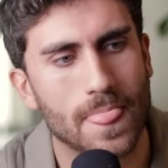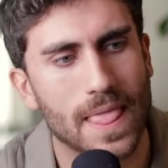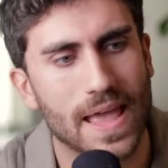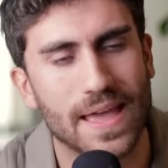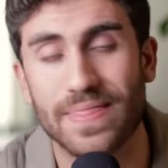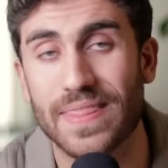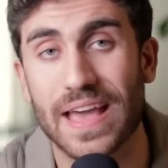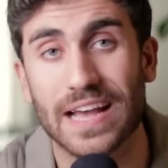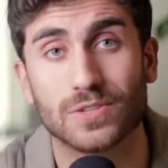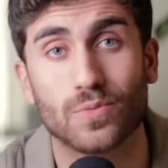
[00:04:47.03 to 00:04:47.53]

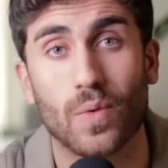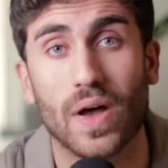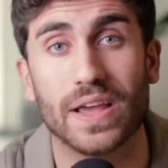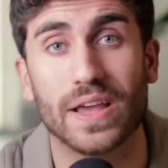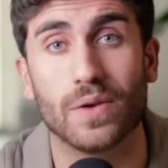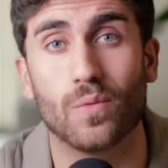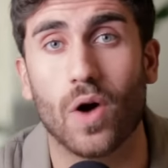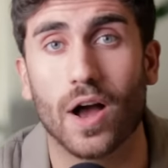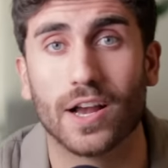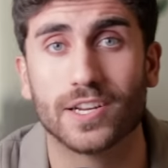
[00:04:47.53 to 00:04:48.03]
And that's why
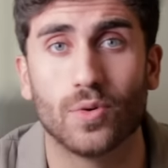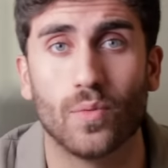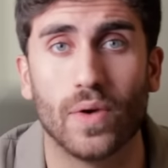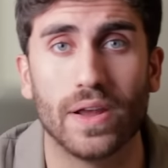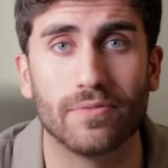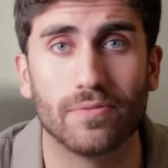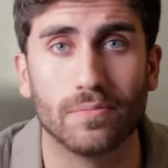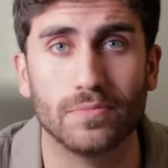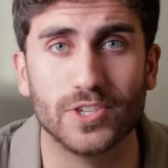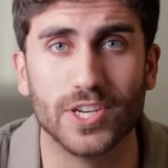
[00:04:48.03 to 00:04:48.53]
he walked
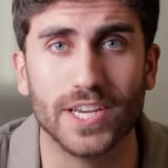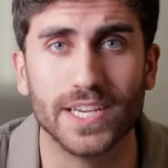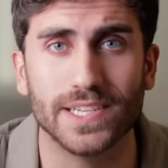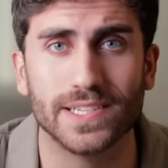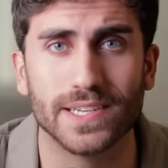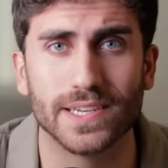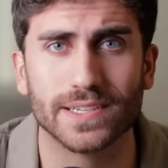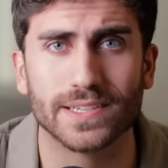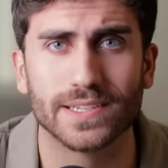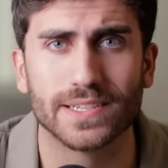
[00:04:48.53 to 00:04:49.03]
away from
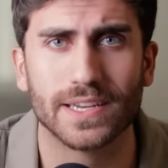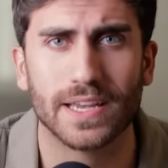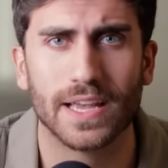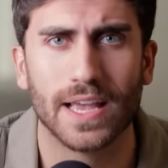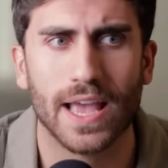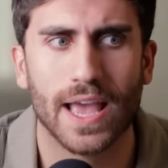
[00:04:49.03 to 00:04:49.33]
Jesus.